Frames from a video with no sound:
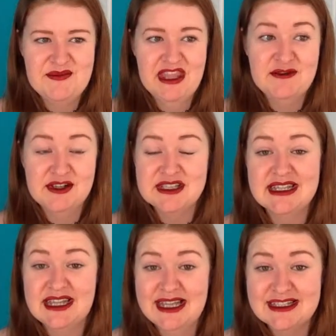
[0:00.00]
You've not
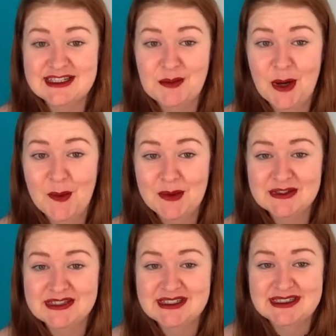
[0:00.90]
seen the last of
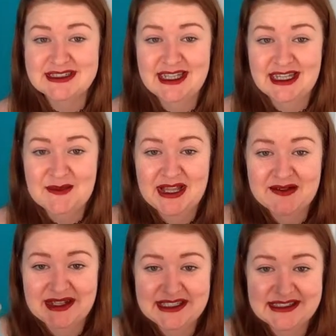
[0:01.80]
baubles, incidentally, by
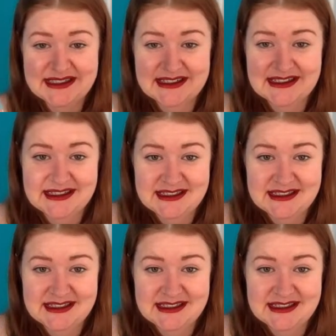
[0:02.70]
the way, so